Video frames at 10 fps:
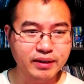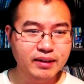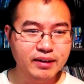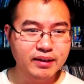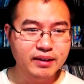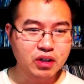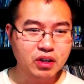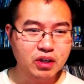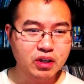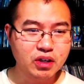
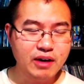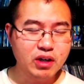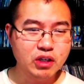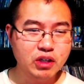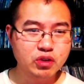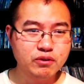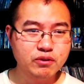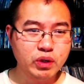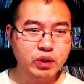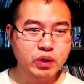So out of
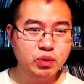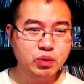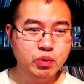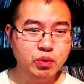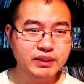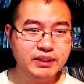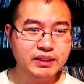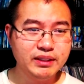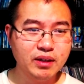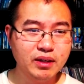142 movies
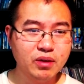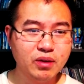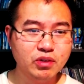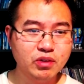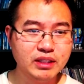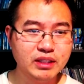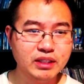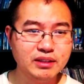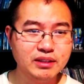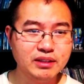here,
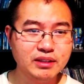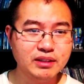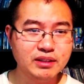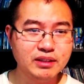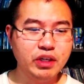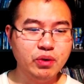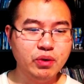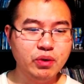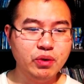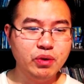Justice League, where are you
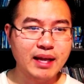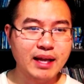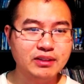at?